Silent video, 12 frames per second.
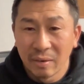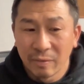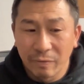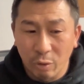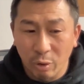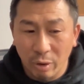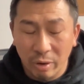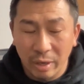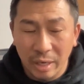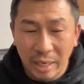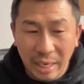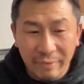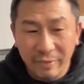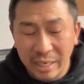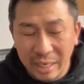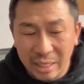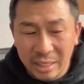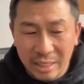for living
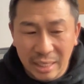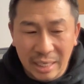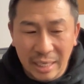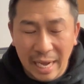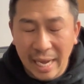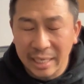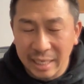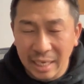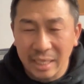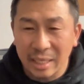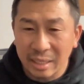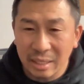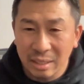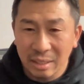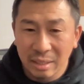in a city that had nothing,